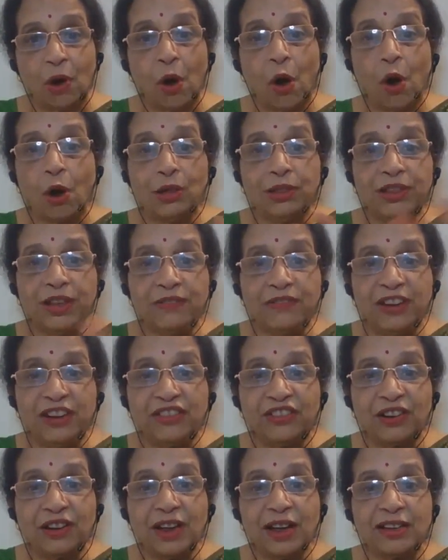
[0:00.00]
all the
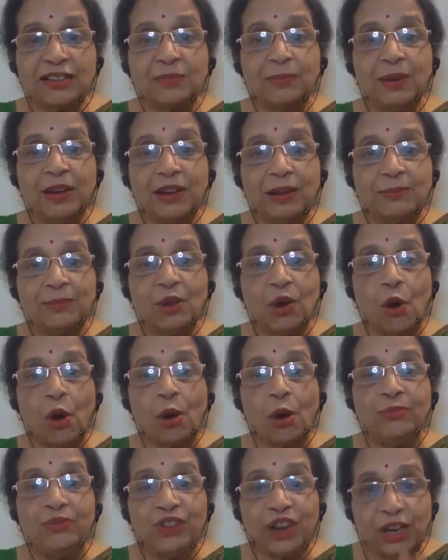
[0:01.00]
vishayas become the
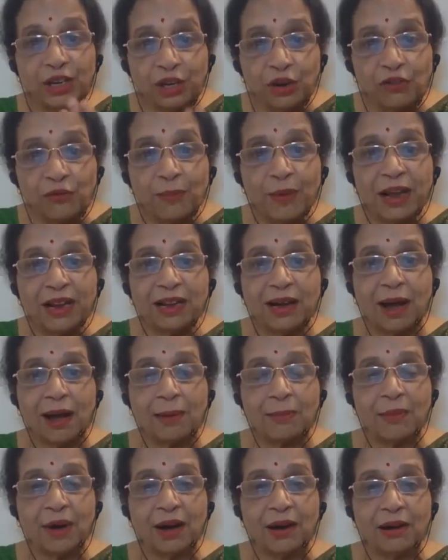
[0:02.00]
object of my
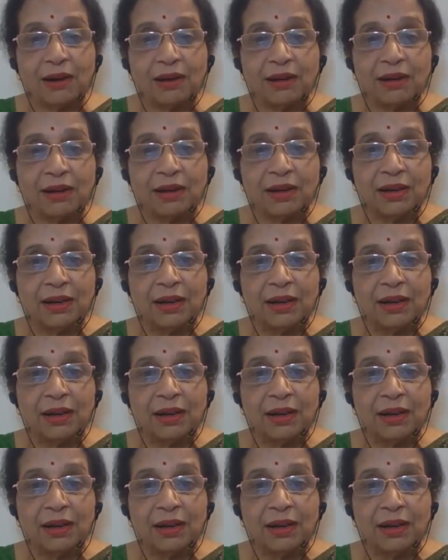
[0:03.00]
karma,